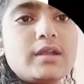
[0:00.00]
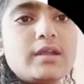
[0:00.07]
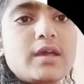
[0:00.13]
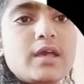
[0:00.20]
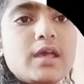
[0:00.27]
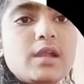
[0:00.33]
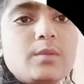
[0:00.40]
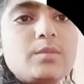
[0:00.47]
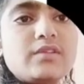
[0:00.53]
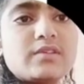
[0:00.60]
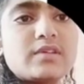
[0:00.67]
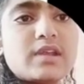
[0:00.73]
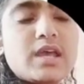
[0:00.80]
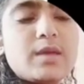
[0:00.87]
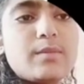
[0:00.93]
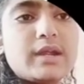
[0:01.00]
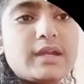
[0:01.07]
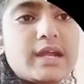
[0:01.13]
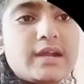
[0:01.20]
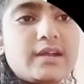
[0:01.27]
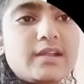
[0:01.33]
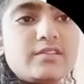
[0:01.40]
help describe and
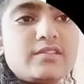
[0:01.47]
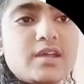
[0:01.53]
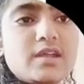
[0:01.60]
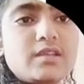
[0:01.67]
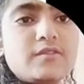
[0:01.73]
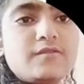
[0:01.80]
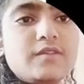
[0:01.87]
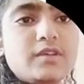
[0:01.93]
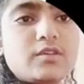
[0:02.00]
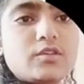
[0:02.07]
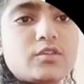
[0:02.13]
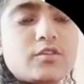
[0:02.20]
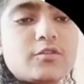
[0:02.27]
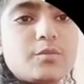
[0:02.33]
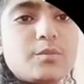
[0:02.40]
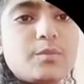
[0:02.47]
understand the features of